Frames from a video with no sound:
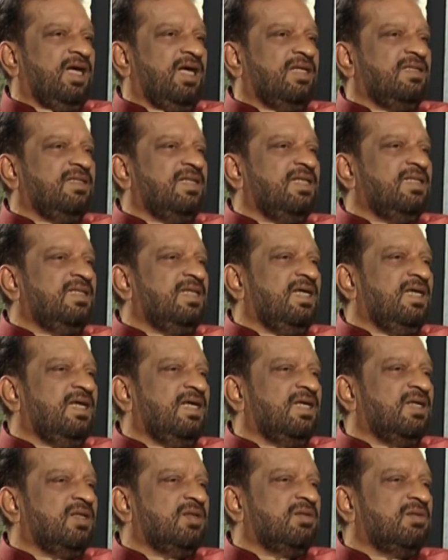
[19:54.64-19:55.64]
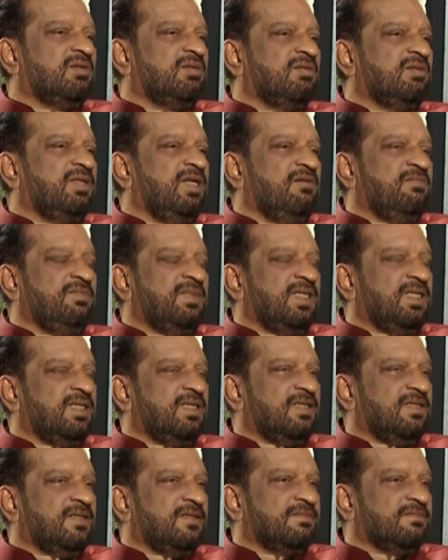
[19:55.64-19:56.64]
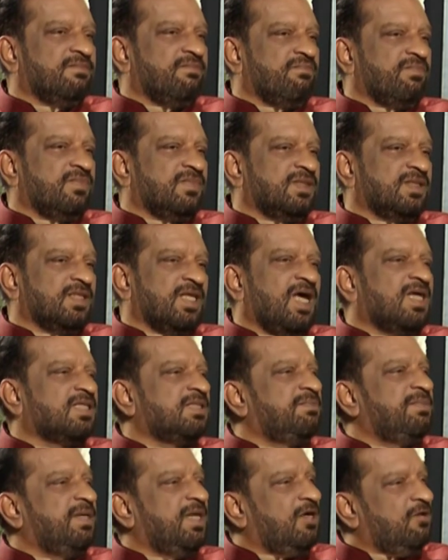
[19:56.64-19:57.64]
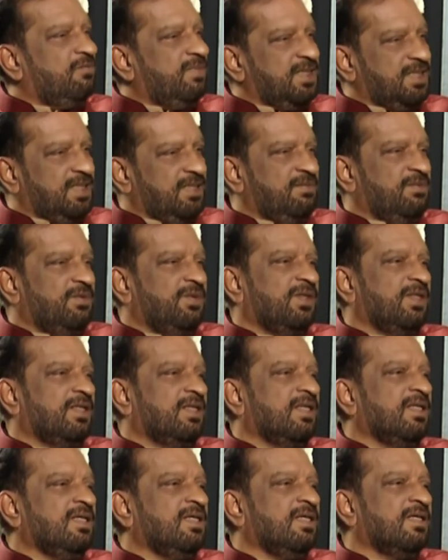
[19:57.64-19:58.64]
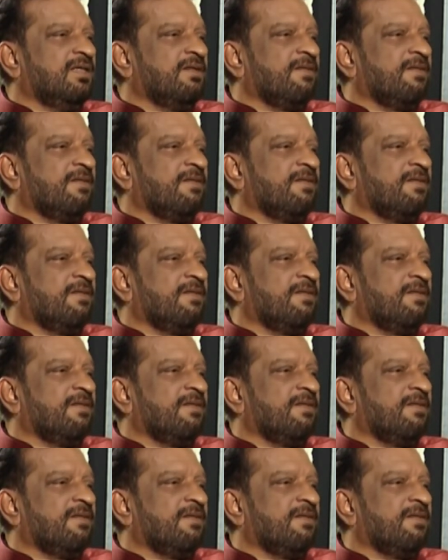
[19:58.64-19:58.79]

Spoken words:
and then they gave me asked me how much I wanted.